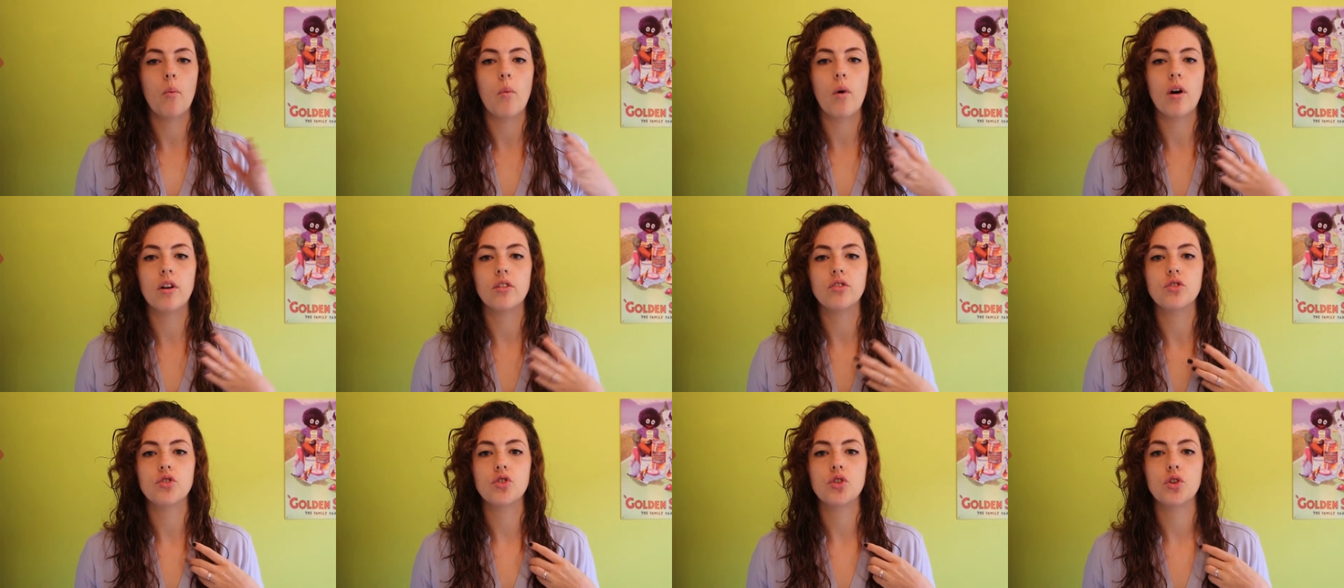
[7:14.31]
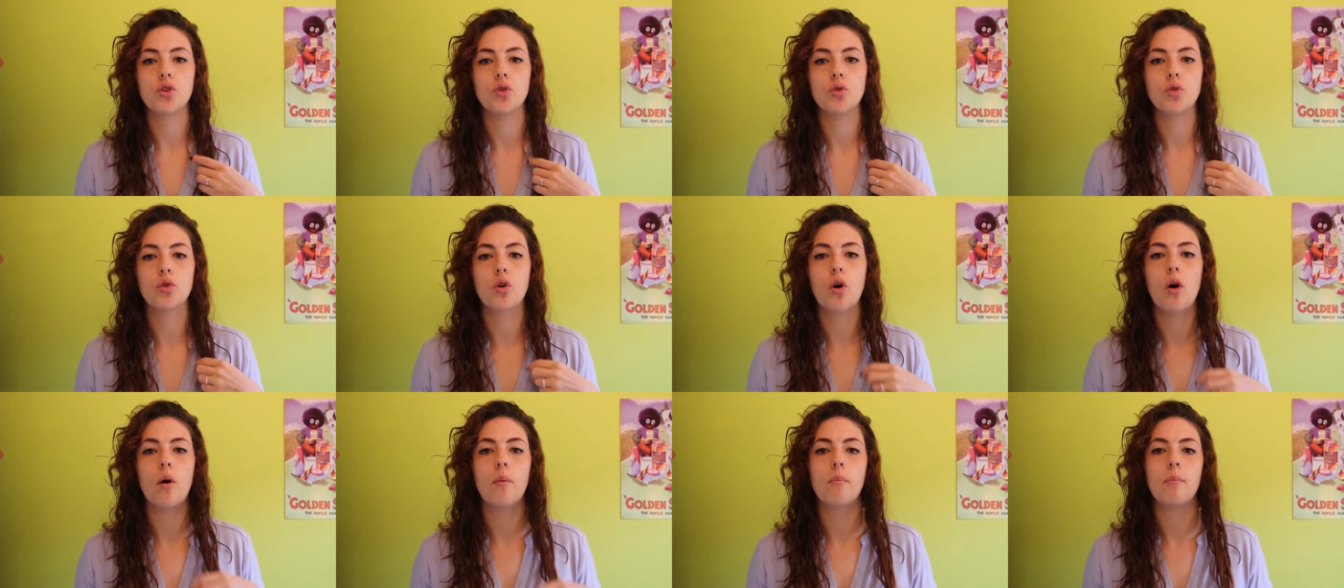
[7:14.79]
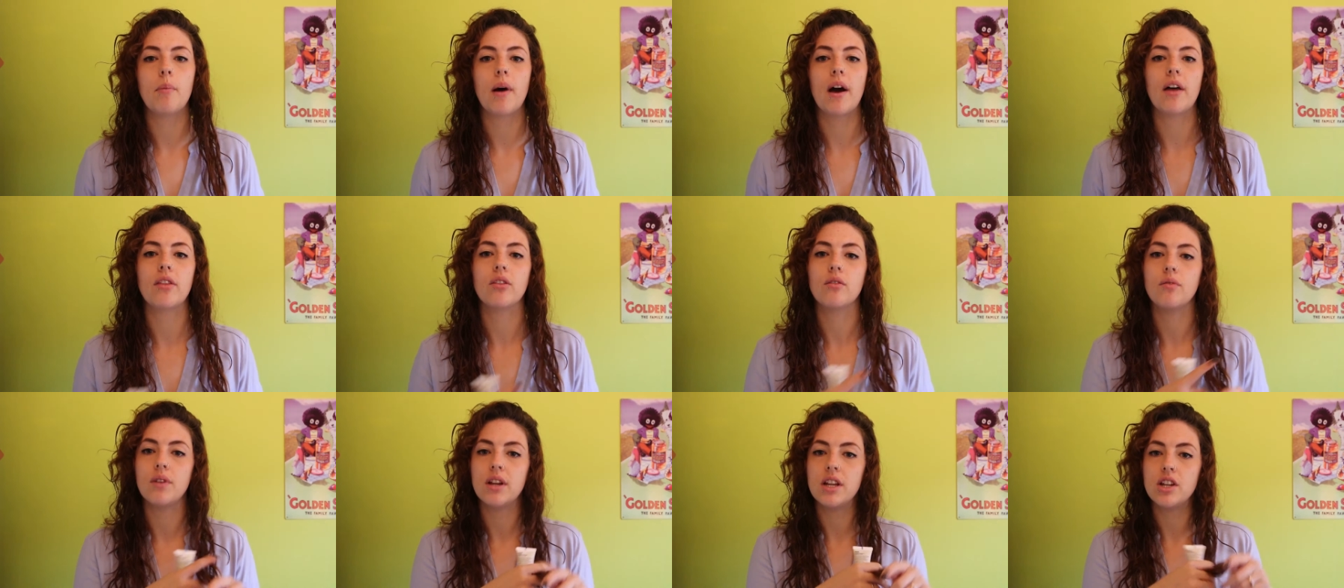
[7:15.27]
one to combat
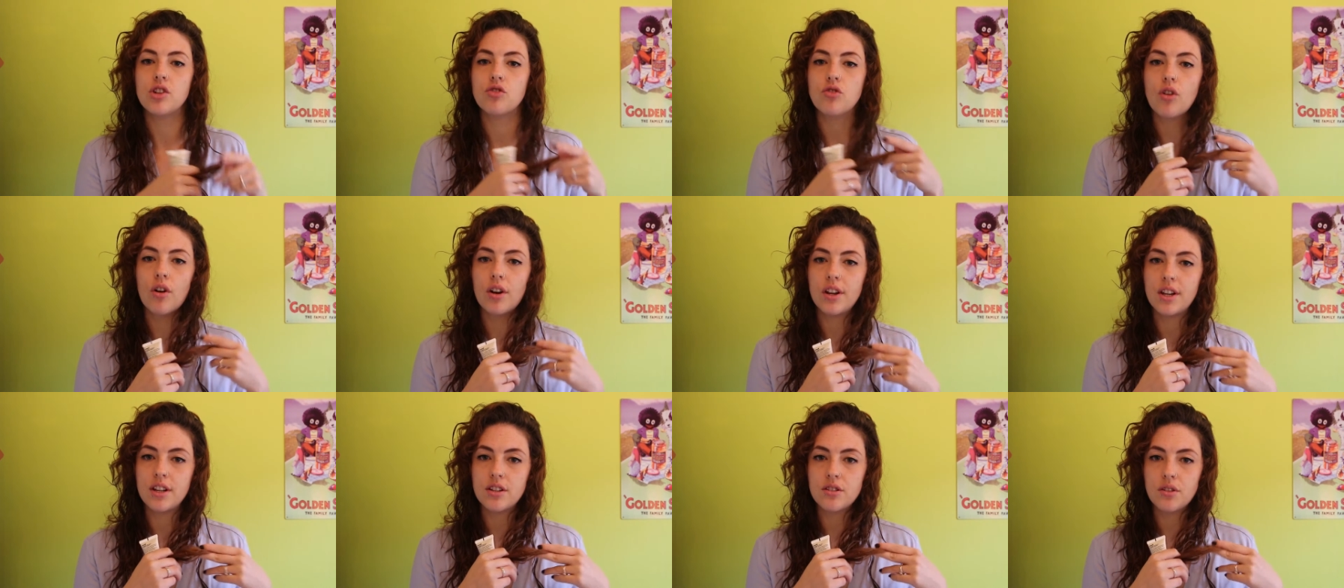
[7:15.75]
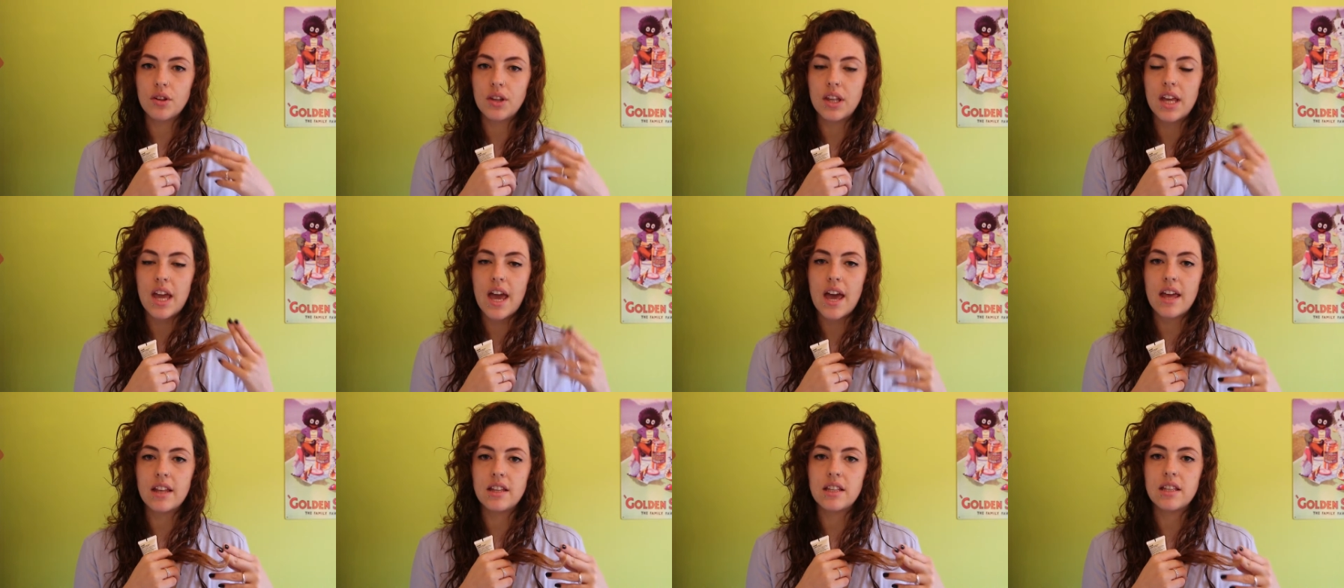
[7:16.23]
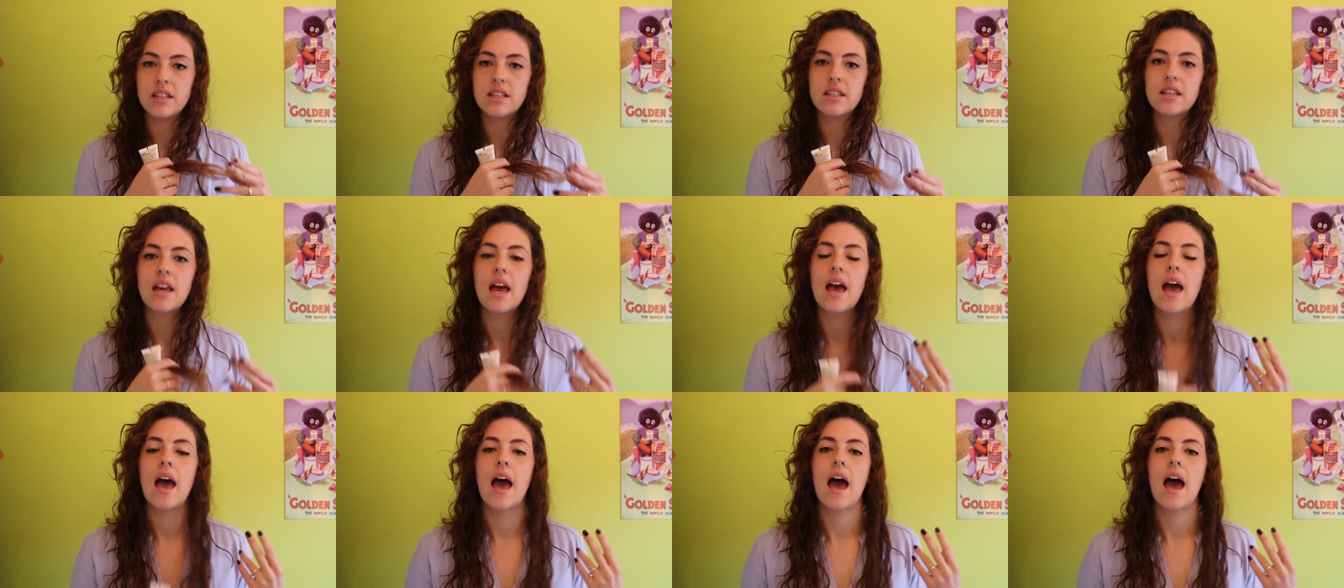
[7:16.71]
the really dryness on the ends